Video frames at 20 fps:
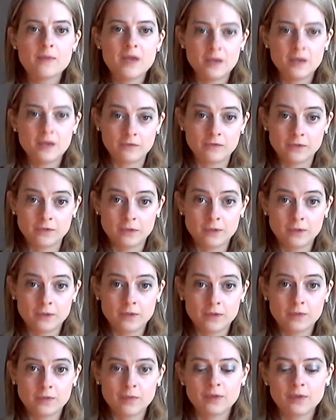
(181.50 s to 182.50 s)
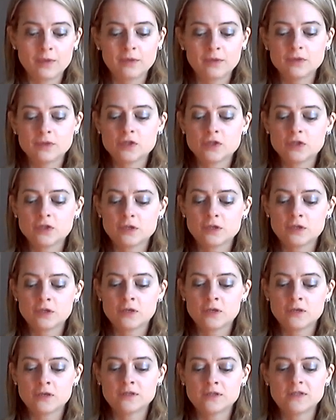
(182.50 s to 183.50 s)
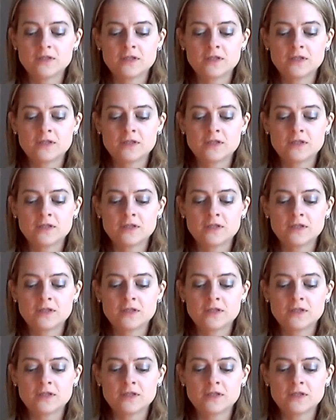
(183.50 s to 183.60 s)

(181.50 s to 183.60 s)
behavioral approach is a